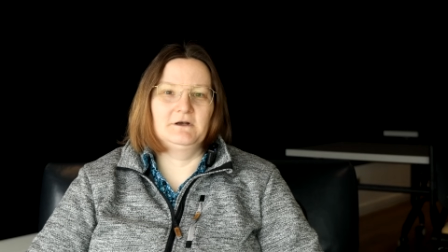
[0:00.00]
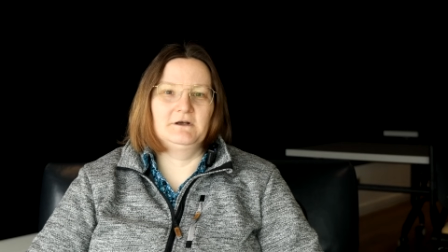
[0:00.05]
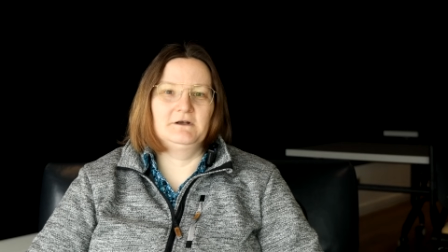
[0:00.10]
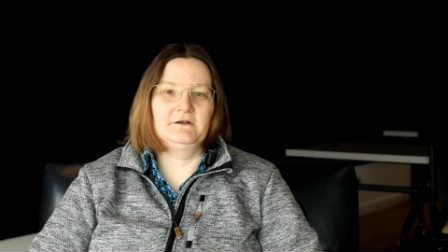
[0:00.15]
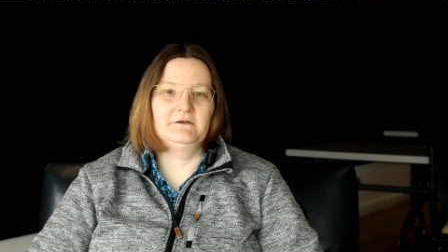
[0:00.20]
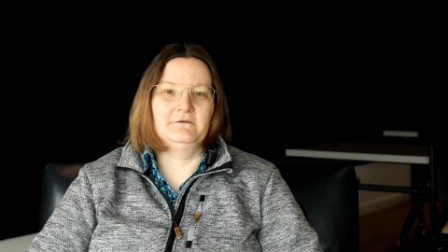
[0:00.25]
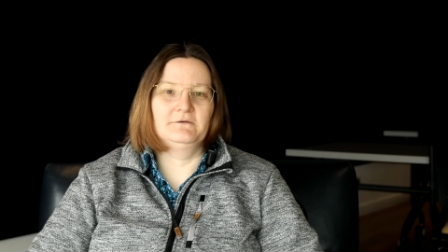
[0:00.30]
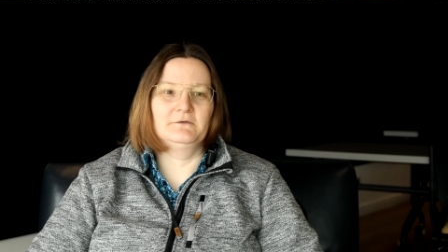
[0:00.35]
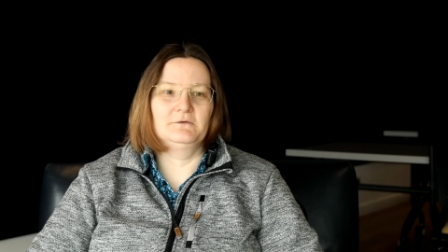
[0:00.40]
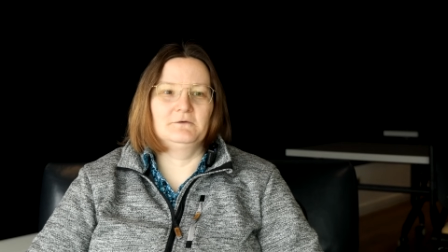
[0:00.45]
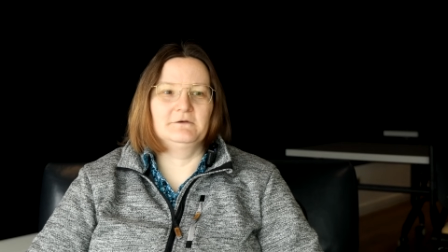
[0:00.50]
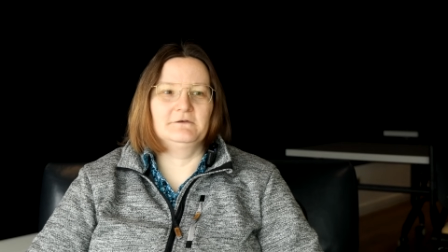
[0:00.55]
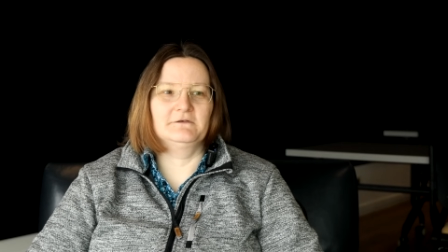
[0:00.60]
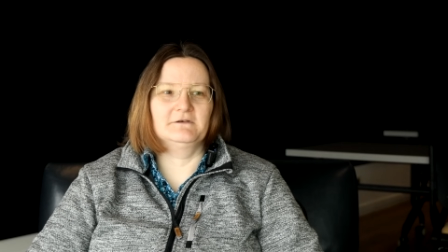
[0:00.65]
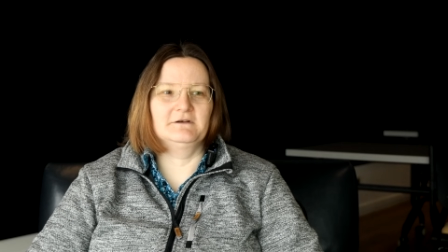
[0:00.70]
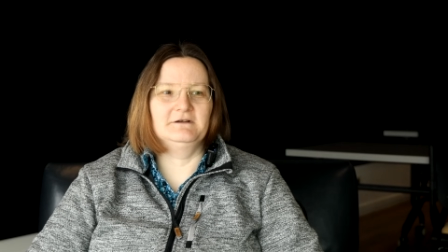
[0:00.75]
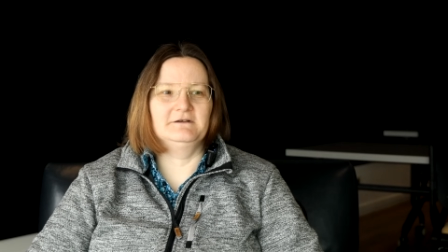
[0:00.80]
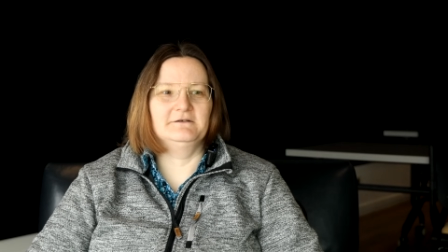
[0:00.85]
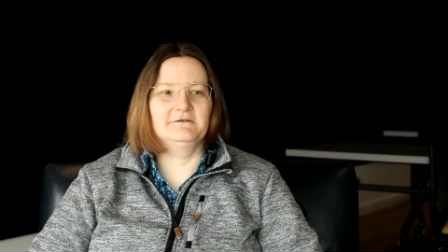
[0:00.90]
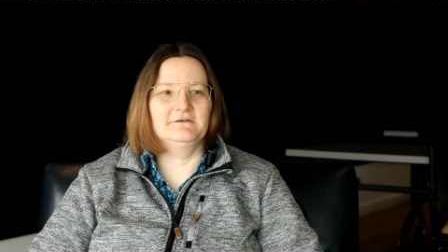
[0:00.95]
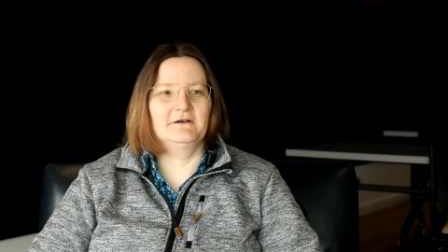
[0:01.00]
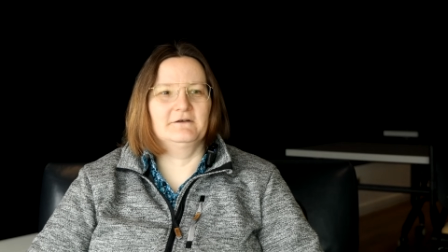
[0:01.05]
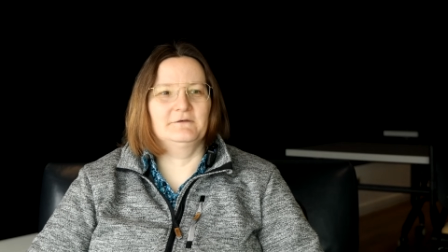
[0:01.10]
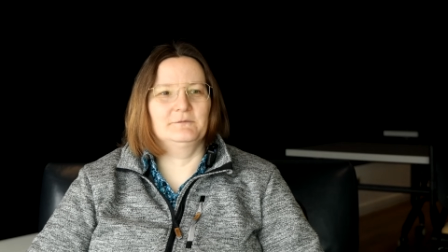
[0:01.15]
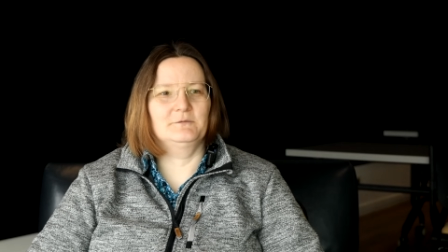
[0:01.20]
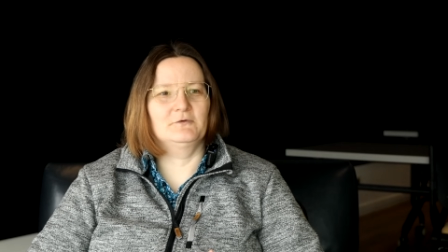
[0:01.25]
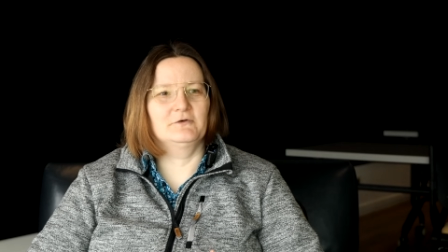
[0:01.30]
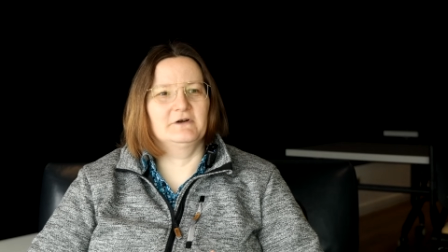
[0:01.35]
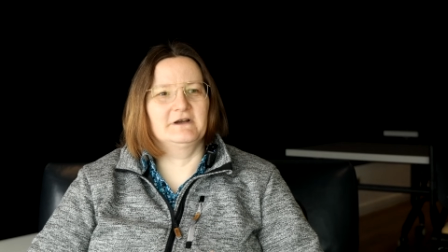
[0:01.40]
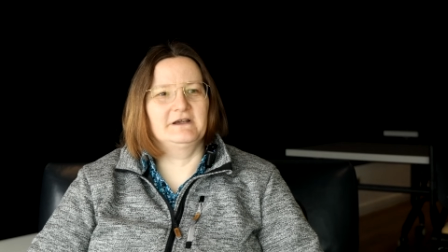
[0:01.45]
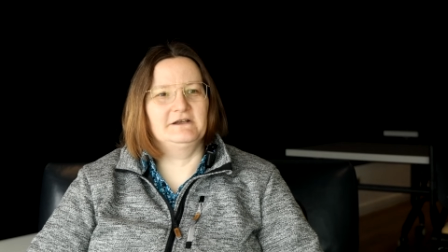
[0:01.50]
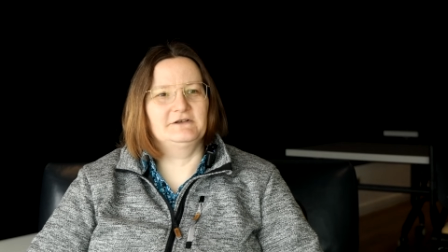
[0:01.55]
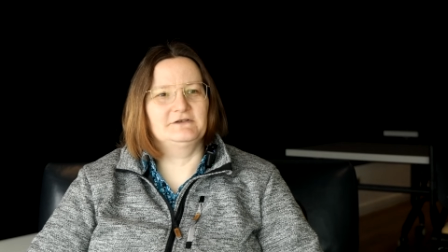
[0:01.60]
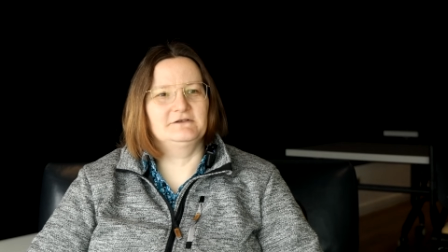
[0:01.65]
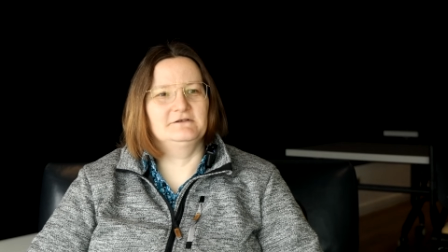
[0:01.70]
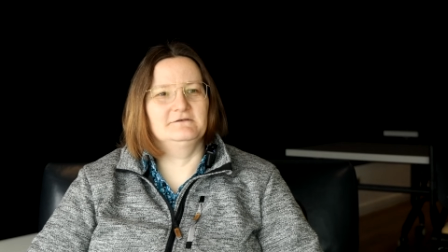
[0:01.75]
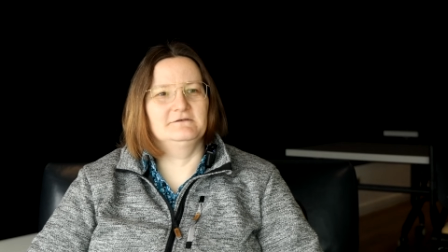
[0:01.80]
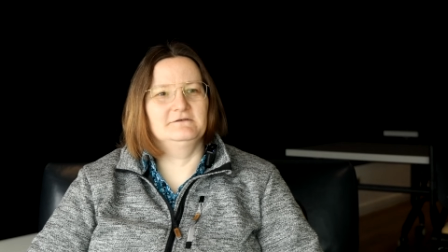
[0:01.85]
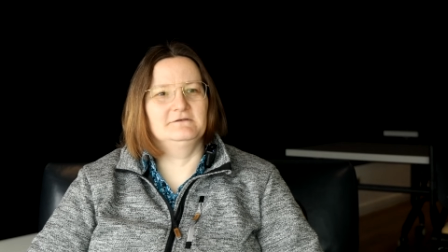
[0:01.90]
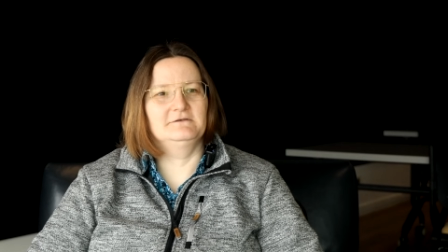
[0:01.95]
And so it's really the
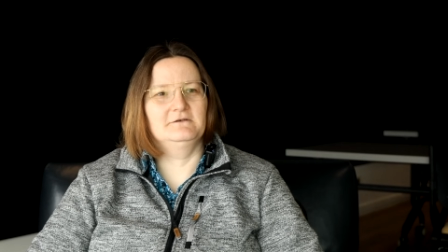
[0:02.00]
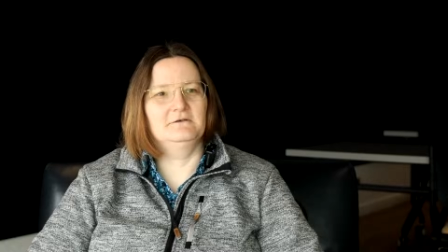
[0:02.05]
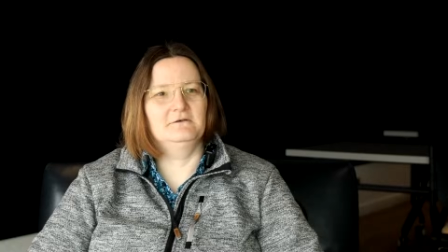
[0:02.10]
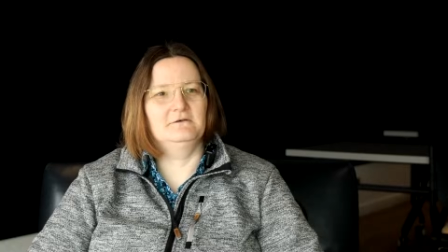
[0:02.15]
exploration